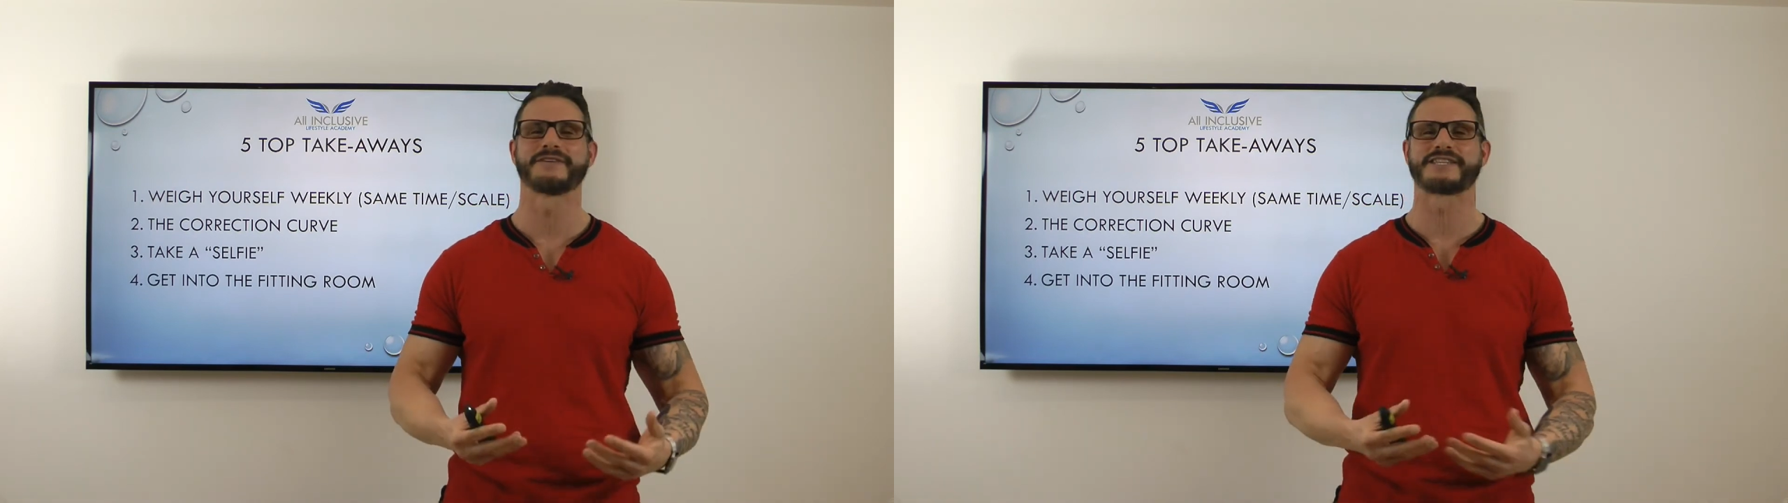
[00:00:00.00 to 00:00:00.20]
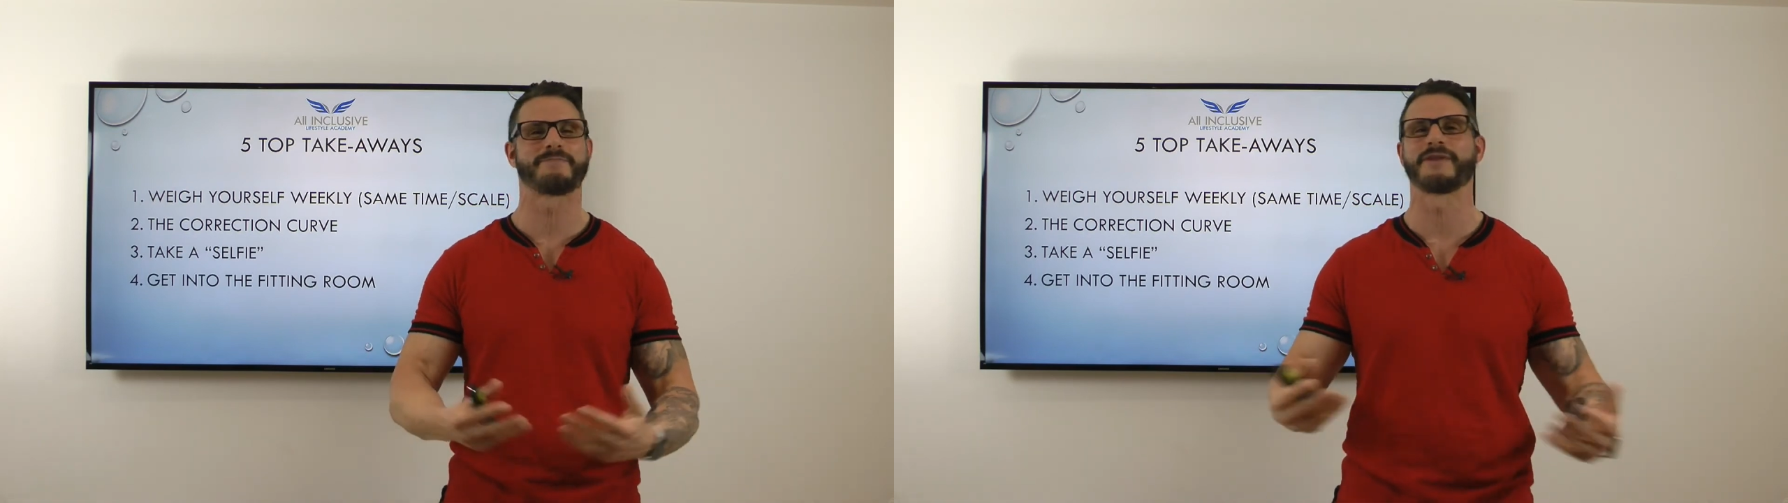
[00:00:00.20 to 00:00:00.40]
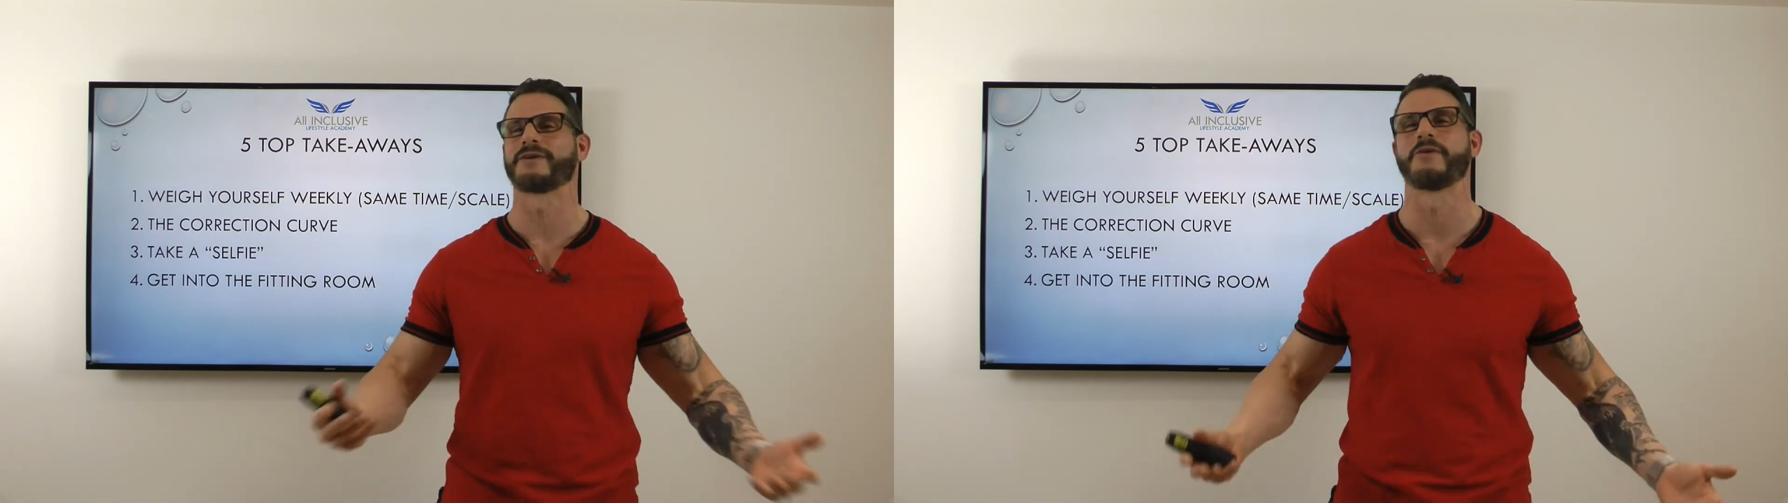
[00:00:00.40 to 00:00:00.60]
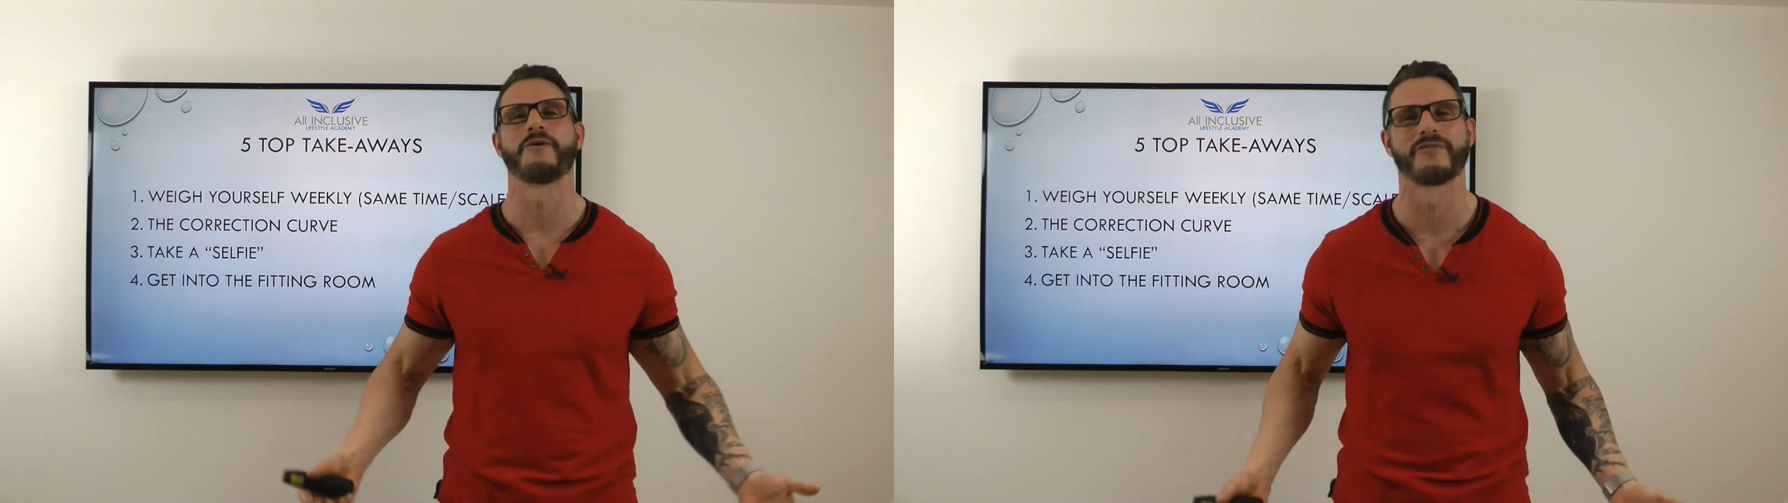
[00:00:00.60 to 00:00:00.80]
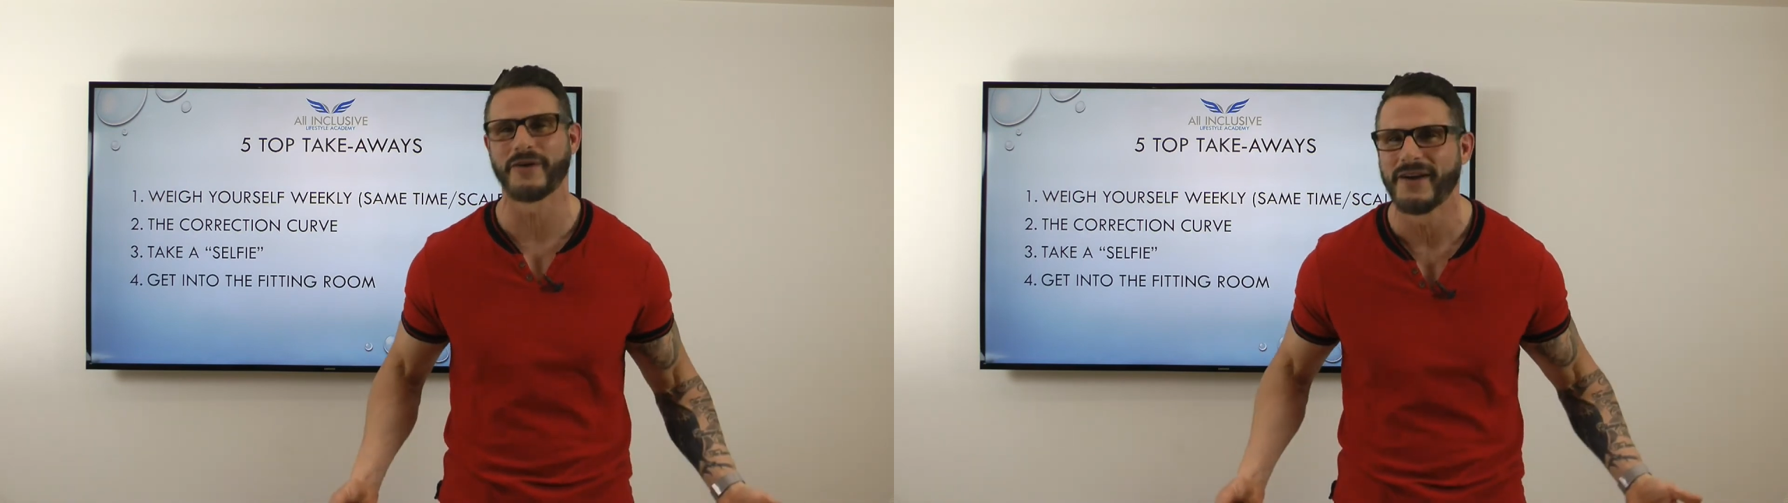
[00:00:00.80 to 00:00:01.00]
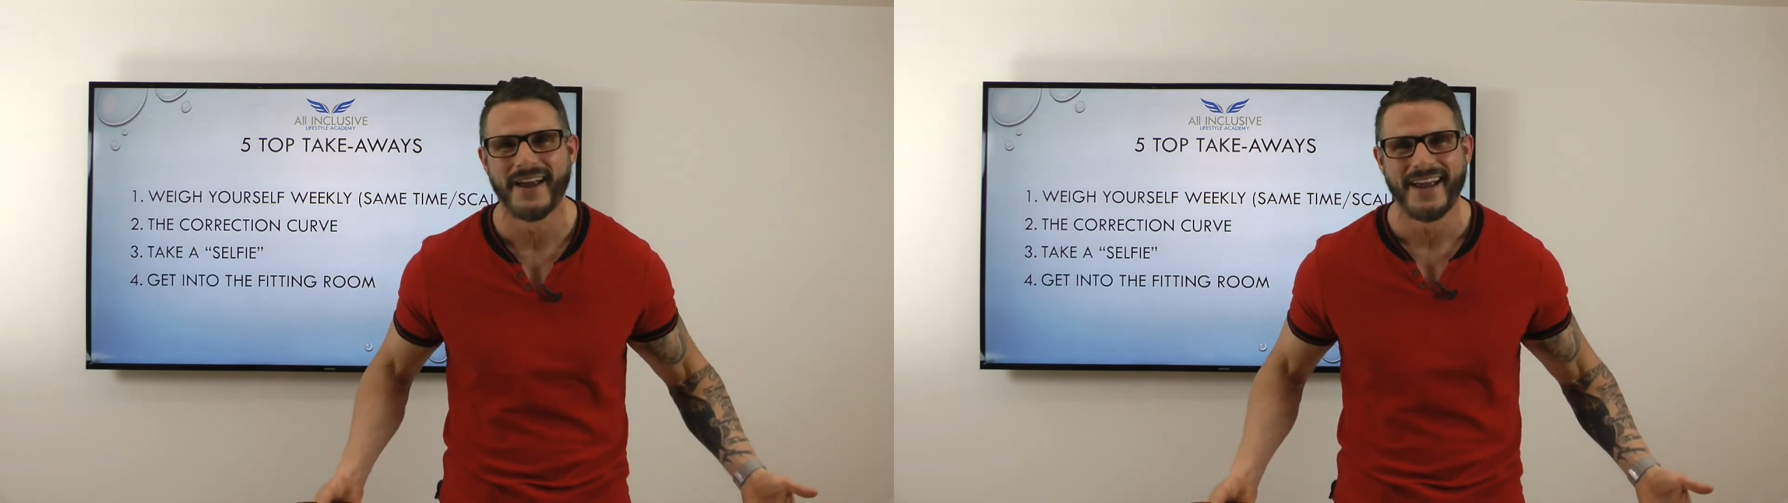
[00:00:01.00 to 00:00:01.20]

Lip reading: spilling over.